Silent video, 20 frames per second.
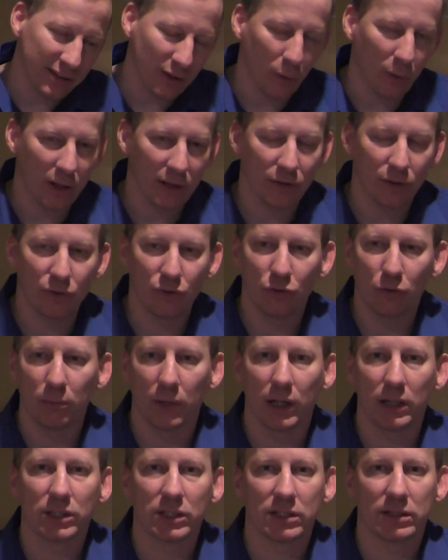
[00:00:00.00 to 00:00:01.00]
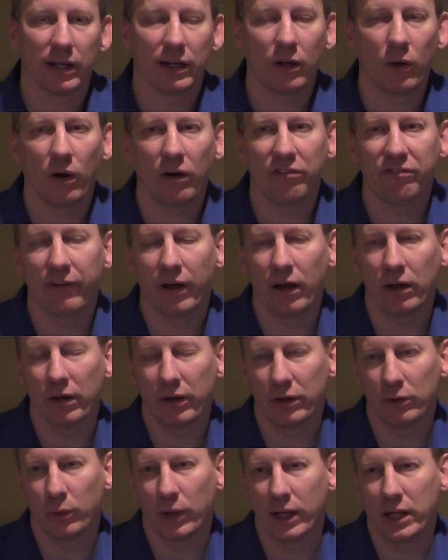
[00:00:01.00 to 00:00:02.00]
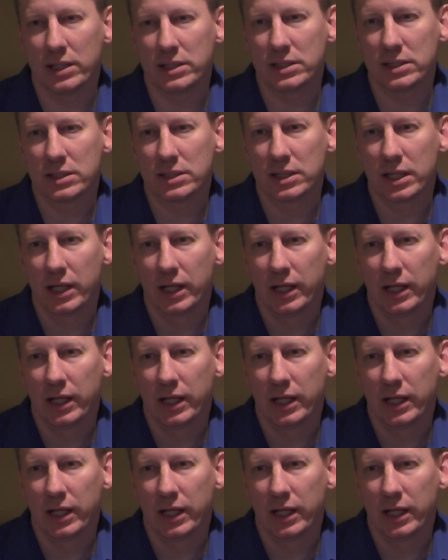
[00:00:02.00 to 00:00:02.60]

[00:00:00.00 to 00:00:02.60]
Don't want to do too much because I know I'll fail otherwise.